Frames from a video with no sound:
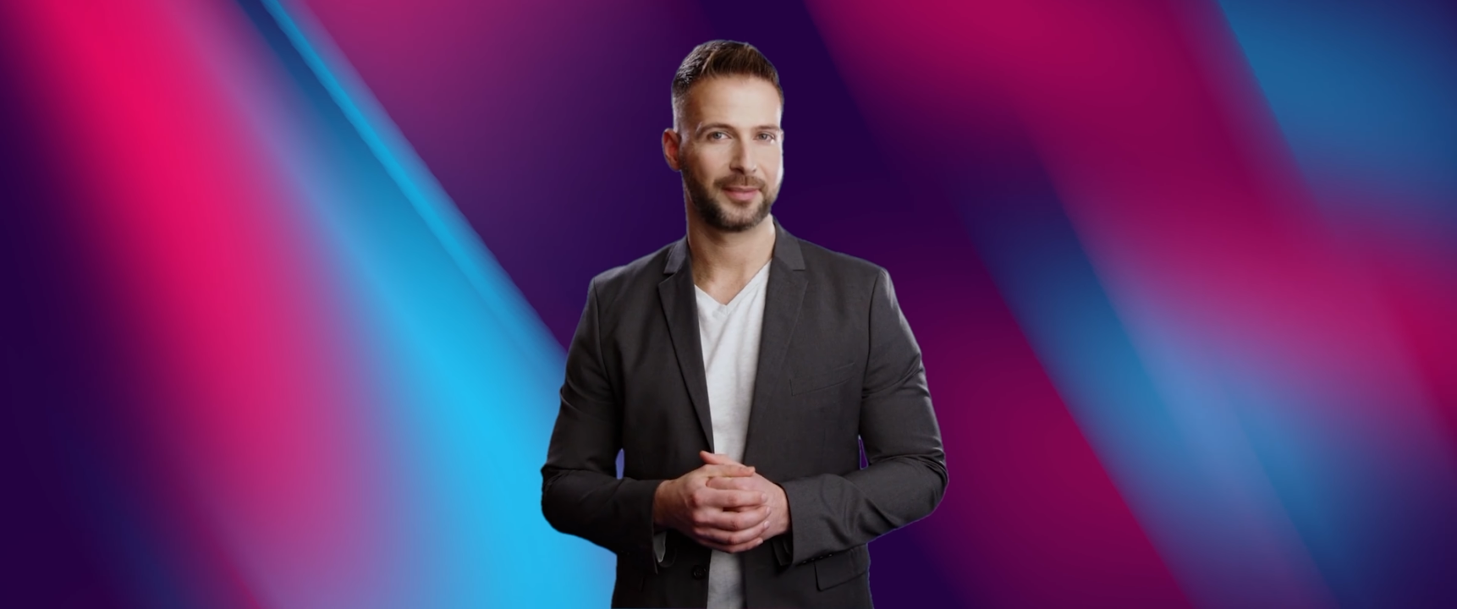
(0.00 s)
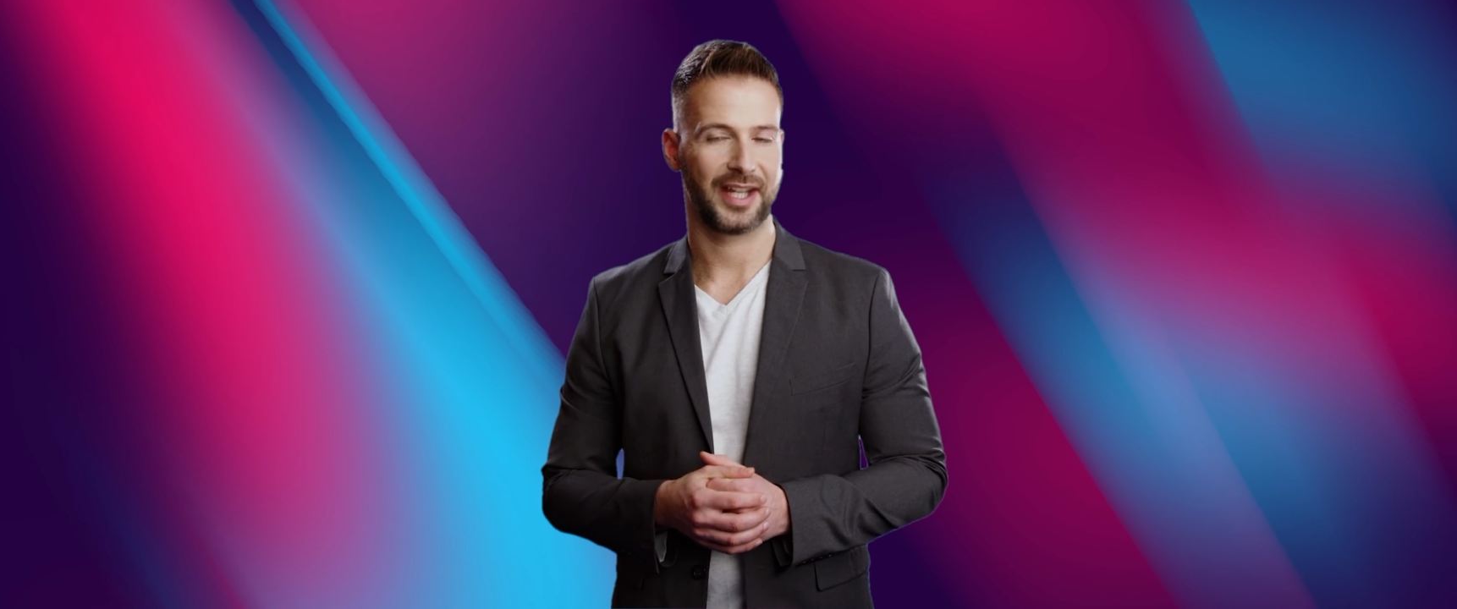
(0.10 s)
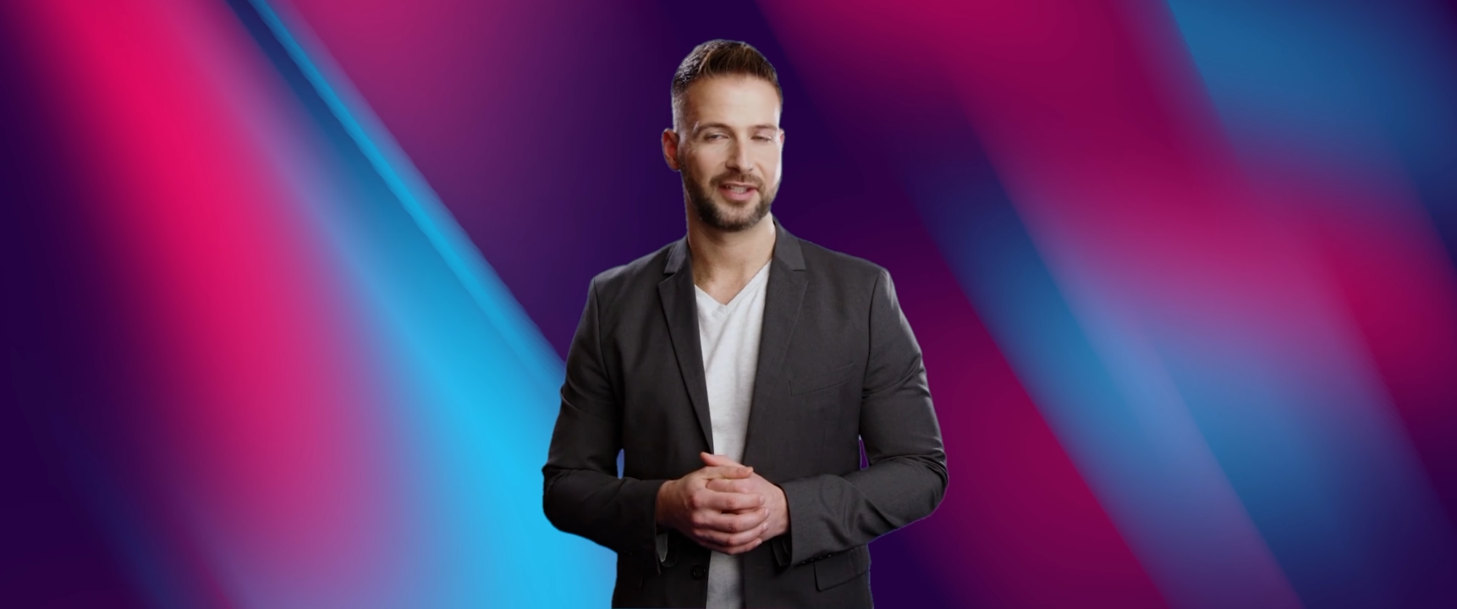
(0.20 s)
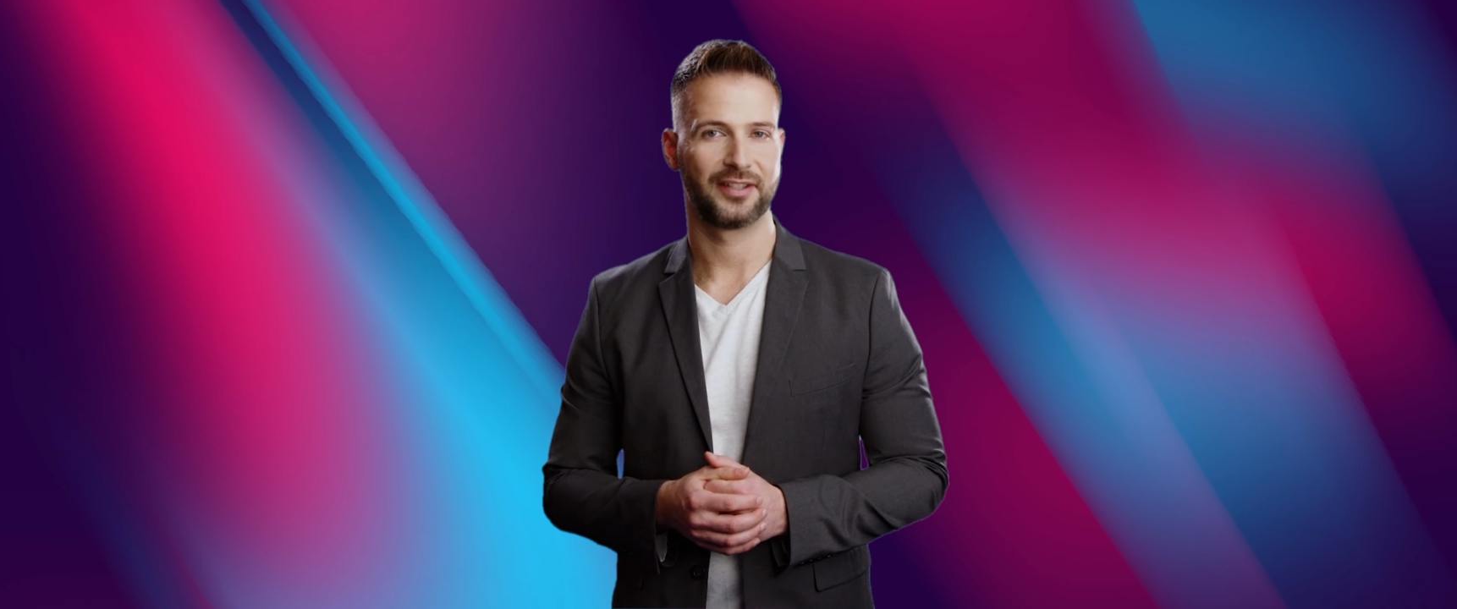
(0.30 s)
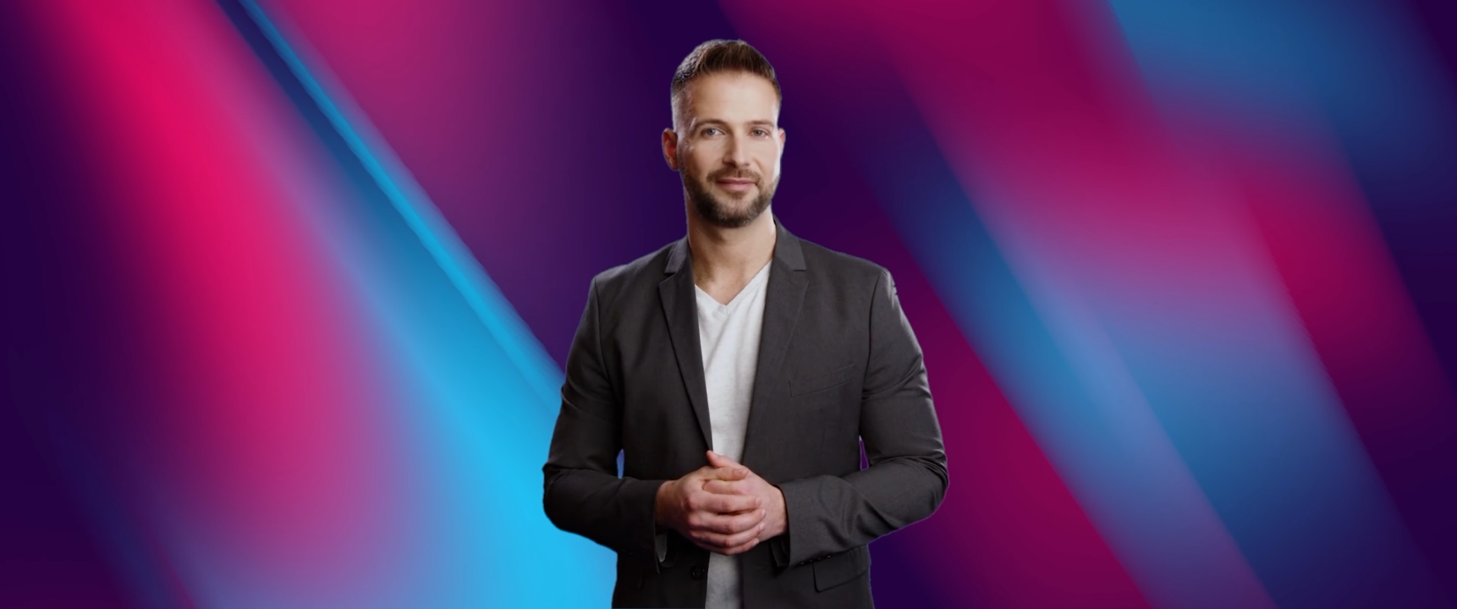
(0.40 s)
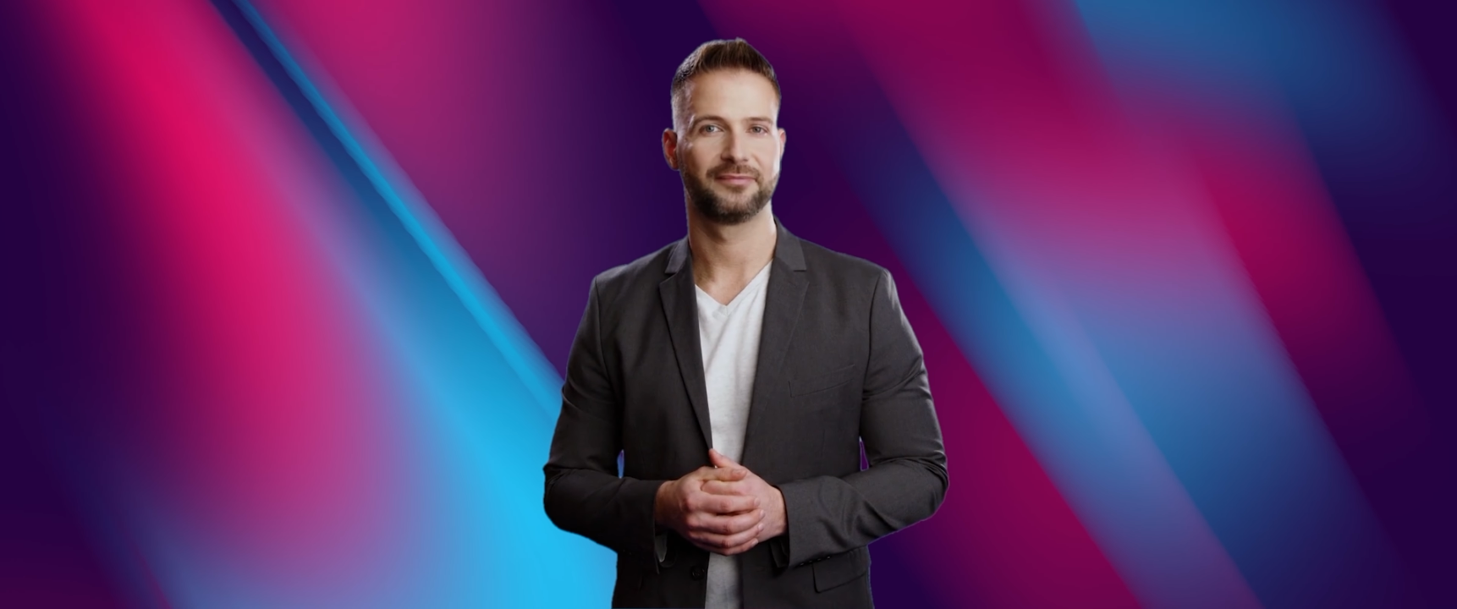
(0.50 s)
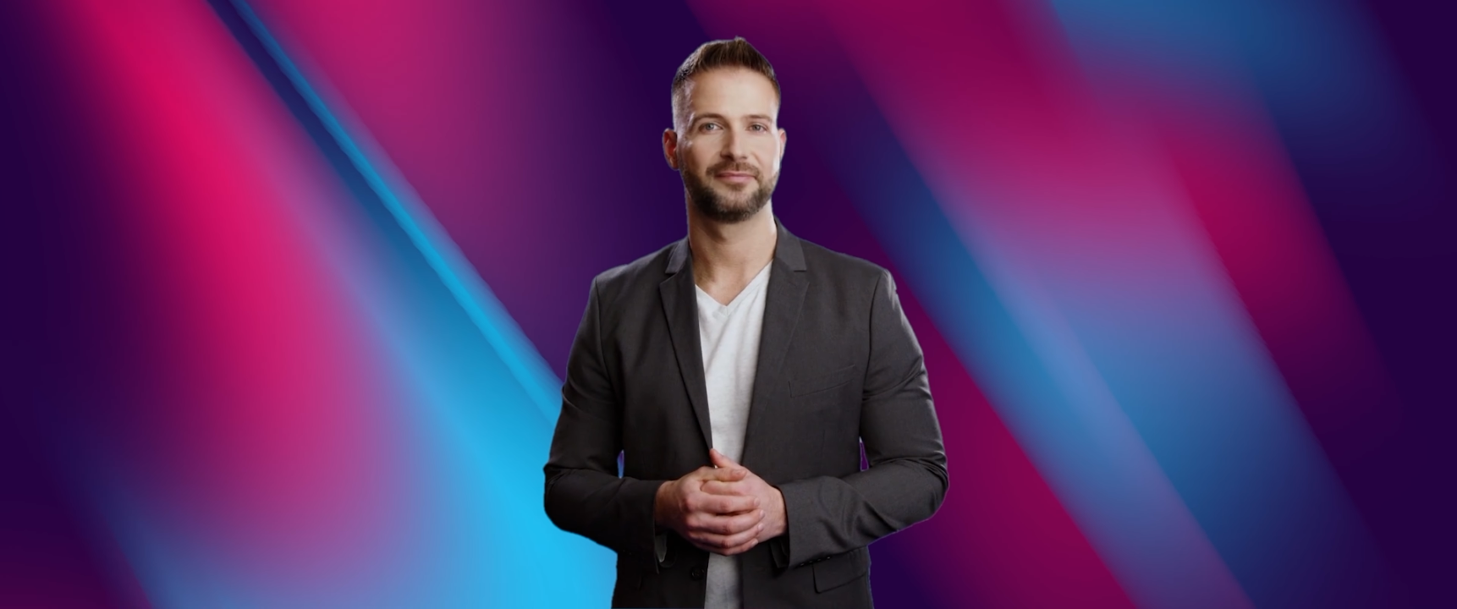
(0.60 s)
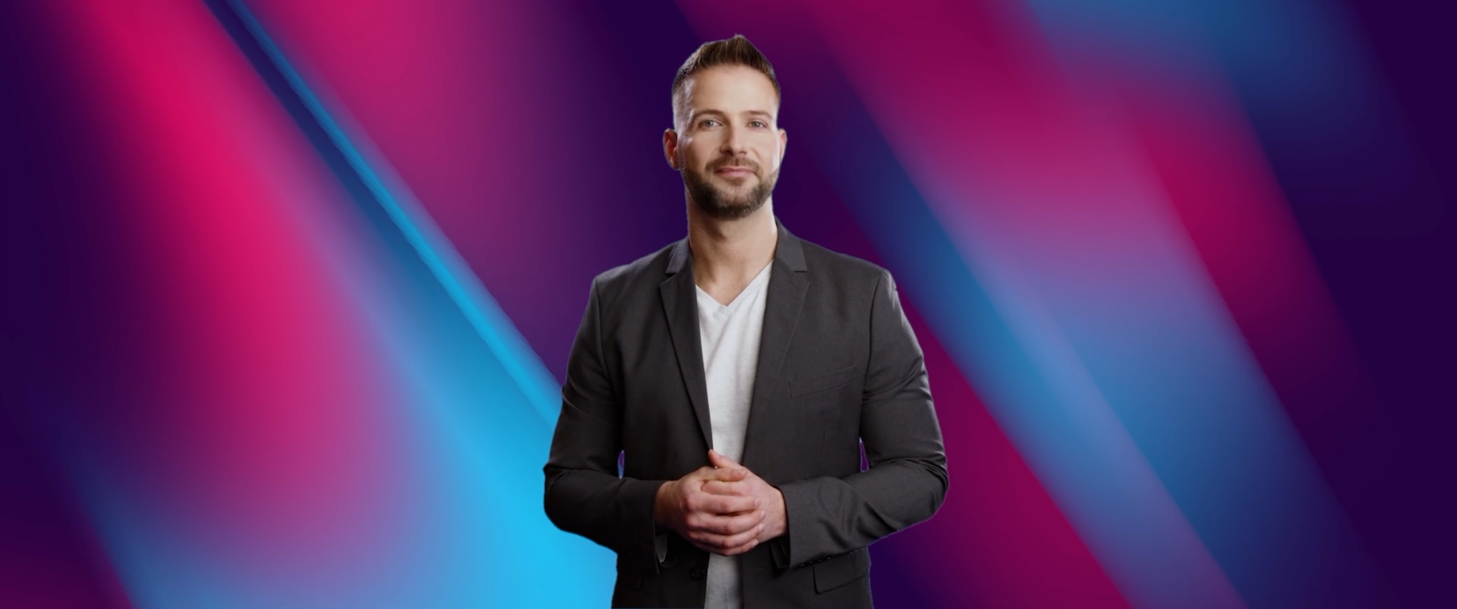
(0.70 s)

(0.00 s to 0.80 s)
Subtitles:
battle.